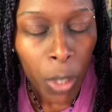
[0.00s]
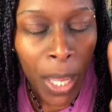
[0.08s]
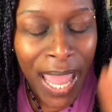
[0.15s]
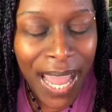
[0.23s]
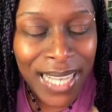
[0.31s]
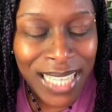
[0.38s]

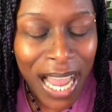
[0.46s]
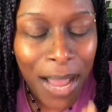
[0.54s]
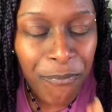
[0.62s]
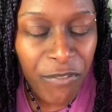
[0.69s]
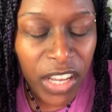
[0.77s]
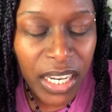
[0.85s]
As
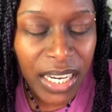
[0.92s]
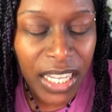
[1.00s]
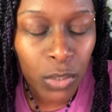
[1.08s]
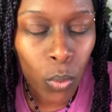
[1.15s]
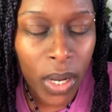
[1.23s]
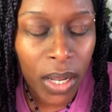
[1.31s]
I'm feeling
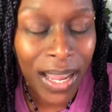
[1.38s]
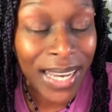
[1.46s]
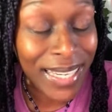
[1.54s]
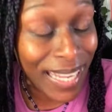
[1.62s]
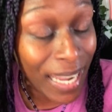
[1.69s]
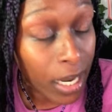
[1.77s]
as well,
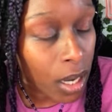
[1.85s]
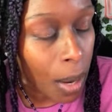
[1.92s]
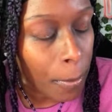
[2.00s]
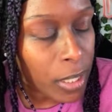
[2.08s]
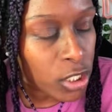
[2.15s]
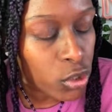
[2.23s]
and did
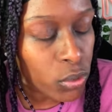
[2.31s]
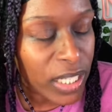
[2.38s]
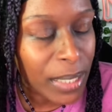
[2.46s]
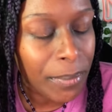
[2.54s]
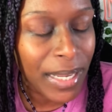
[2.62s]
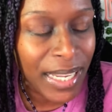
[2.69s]
come in a
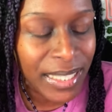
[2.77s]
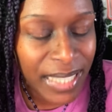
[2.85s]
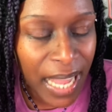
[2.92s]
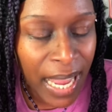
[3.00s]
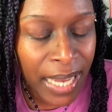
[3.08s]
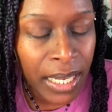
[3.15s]
dream, is
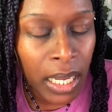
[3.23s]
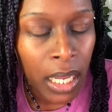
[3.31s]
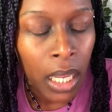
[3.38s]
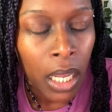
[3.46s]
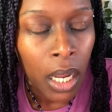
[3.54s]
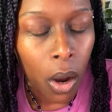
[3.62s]
that,
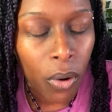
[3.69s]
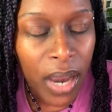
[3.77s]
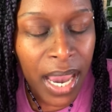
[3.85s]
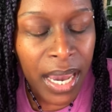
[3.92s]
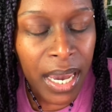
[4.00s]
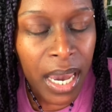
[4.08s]

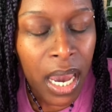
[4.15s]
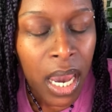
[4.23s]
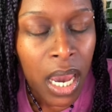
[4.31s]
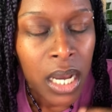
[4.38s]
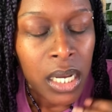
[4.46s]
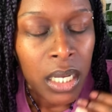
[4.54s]
okay,
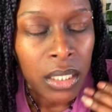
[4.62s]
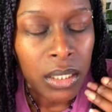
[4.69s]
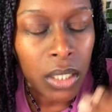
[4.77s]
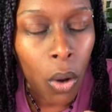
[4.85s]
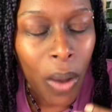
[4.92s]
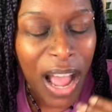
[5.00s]

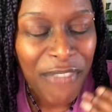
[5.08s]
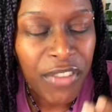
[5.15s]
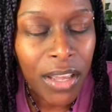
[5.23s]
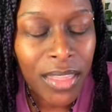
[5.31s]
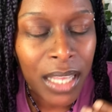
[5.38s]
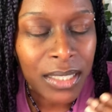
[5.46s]
so I
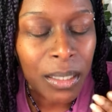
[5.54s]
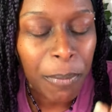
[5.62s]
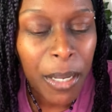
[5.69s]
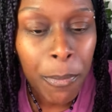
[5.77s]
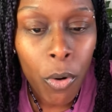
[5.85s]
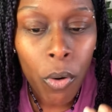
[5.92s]
feel that some
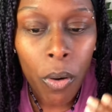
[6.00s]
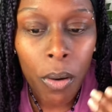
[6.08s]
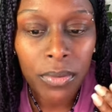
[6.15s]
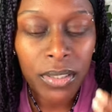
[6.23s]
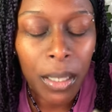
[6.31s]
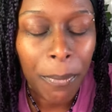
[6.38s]
people,
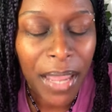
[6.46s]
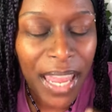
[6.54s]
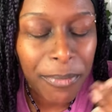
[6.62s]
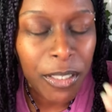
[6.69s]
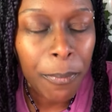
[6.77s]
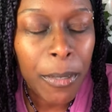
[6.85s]
some
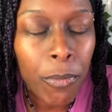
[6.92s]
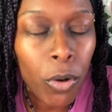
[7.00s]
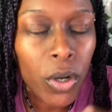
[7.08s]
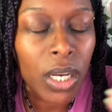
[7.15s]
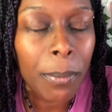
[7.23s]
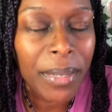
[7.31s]
eh, some people
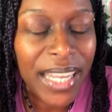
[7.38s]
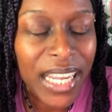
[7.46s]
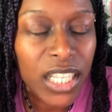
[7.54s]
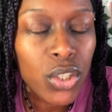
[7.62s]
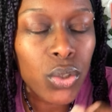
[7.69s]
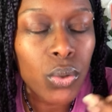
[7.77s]
are going to
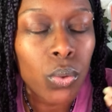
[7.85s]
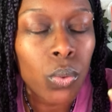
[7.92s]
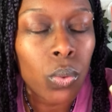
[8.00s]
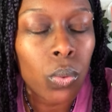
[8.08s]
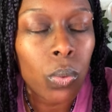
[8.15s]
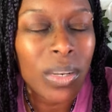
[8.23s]
begin
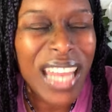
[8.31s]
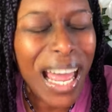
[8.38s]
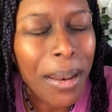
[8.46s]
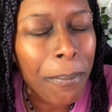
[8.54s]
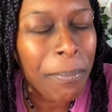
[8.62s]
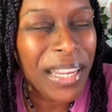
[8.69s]
to
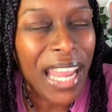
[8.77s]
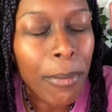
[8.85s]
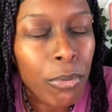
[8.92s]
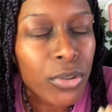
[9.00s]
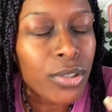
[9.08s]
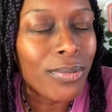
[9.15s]
not be
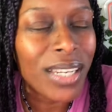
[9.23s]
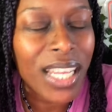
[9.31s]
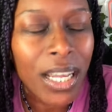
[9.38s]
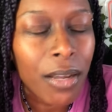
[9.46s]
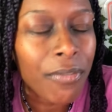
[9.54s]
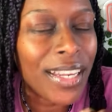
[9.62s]
able to
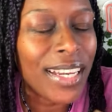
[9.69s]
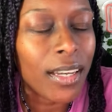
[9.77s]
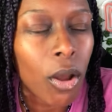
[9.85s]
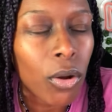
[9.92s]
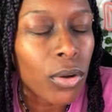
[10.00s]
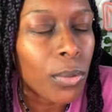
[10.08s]
live any
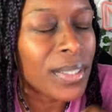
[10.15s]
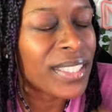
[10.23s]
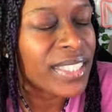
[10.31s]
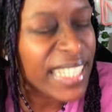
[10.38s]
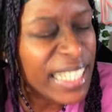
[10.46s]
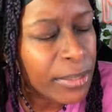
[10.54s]
longer with
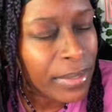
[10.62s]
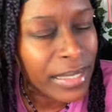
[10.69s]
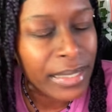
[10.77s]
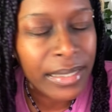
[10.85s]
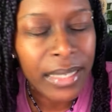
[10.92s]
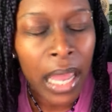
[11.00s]

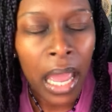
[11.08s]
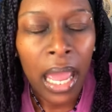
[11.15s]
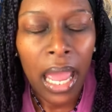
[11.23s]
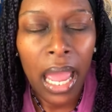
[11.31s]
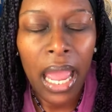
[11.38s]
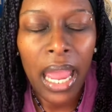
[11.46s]
secrets
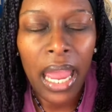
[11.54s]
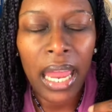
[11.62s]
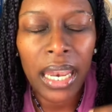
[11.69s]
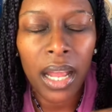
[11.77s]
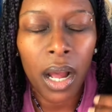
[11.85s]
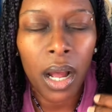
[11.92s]

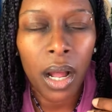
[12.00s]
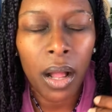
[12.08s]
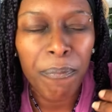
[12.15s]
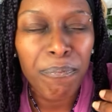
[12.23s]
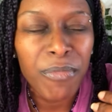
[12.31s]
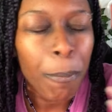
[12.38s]
and
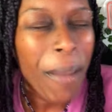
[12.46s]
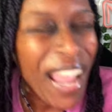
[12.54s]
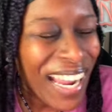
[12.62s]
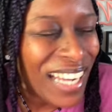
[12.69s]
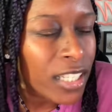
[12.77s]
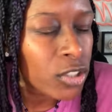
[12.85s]
uh, the
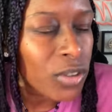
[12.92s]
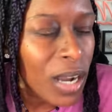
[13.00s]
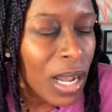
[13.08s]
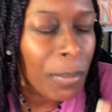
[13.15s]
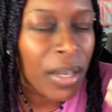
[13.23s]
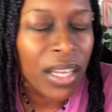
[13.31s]
pain, the
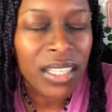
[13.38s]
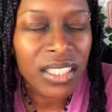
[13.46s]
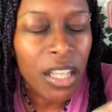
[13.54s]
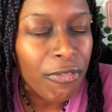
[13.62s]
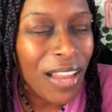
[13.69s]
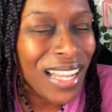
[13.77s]
trauma, and
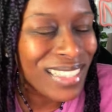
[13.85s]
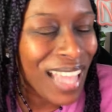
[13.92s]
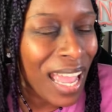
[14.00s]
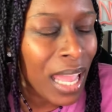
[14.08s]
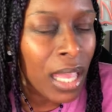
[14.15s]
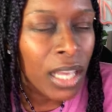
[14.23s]
stuff like
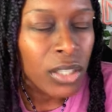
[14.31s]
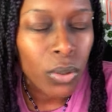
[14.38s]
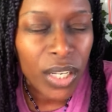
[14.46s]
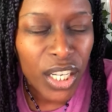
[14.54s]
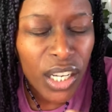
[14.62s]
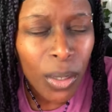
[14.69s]
that. So
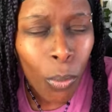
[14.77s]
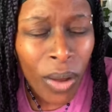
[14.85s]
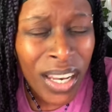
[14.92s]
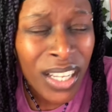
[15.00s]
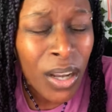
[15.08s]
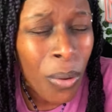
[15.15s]
they're gonna
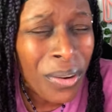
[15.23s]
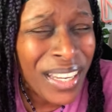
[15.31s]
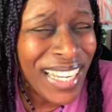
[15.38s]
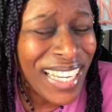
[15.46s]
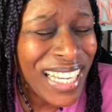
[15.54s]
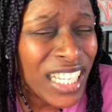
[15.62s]
want to go on a
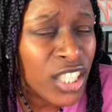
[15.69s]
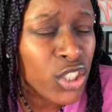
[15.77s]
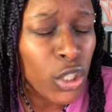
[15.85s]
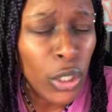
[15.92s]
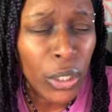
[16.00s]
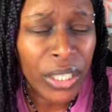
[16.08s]
healing
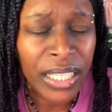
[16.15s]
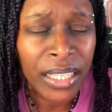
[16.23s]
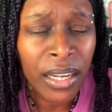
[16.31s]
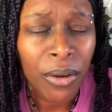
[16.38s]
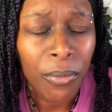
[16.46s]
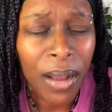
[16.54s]
journey,
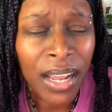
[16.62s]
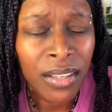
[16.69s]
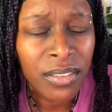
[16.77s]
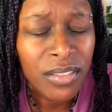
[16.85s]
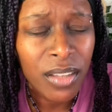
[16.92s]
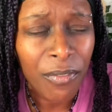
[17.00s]
right?
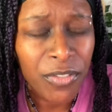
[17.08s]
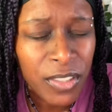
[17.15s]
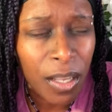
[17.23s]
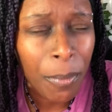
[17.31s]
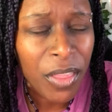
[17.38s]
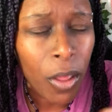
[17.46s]
Some
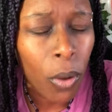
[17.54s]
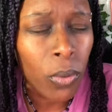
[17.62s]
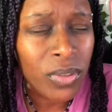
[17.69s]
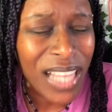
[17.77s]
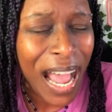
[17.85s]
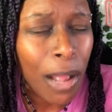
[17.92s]
some of
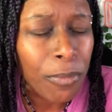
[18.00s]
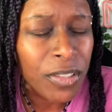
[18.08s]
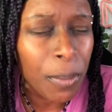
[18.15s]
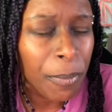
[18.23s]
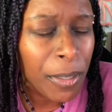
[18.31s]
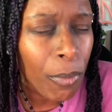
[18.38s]
those out,
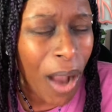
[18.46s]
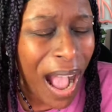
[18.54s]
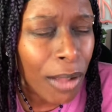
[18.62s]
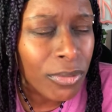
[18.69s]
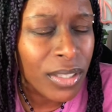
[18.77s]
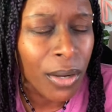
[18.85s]
some people
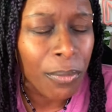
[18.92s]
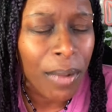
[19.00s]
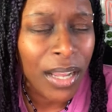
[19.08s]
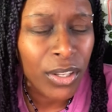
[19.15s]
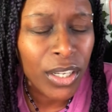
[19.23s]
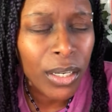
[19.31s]
out there,
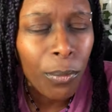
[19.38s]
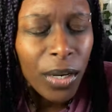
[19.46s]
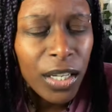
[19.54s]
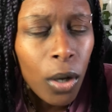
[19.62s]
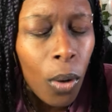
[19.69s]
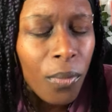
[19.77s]
right? They're gonna
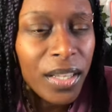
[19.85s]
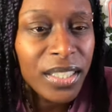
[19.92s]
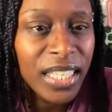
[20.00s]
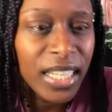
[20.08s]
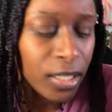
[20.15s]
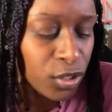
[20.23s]
want to go on this
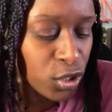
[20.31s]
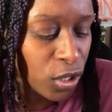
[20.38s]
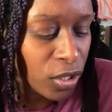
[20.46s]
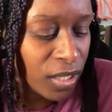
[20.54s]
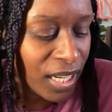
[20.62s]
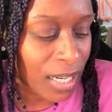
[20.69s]
healing
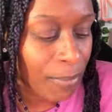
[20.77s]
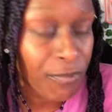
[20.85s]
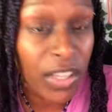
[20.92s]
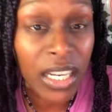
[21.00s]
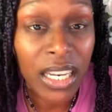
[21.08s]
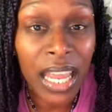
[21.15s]
journey, and I'm
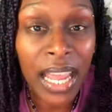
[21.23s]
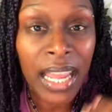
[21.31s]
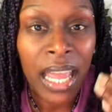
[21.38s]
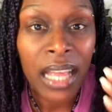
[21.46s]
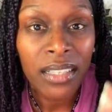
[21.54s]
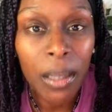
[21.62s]
feeling like
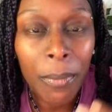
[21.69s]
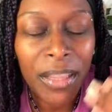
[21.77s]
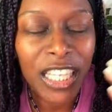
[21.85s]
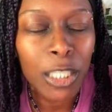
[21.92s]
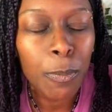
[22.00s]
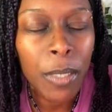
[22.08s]
some of
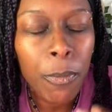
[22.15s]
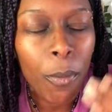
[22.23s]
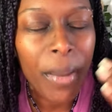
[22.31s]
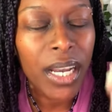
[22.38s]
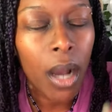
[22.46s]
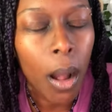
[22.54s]
these people
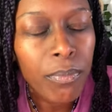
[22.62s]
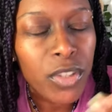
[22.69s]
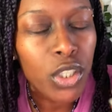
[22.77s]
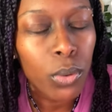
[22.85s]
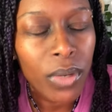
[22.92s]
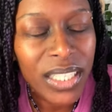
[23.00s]
may come
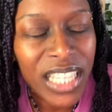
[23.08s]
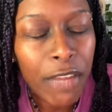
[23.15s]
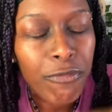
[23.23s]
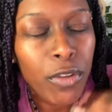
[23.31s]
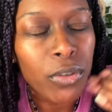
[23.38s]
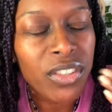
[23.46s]
to you because they
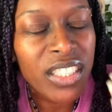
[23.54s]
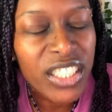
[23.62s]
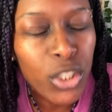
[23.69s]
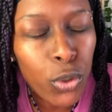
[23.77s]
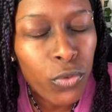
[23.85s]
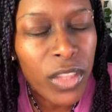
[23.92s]
feel
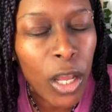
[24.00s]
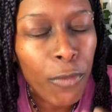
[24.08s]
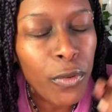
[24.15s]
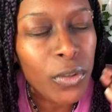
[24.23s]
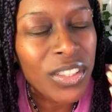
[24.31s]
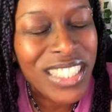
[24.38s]
you, they'll
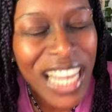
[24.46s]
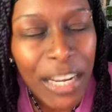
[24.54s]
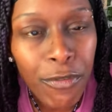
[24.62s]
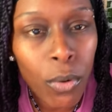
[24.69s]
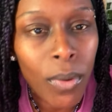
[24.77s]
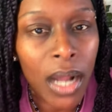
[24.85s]
feel
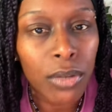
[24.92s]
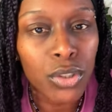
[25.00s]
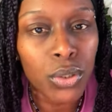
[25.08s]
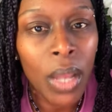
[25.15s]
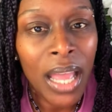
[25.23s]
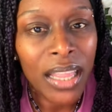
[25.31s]
safe around
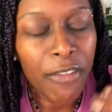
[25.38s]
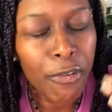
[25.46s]
you. They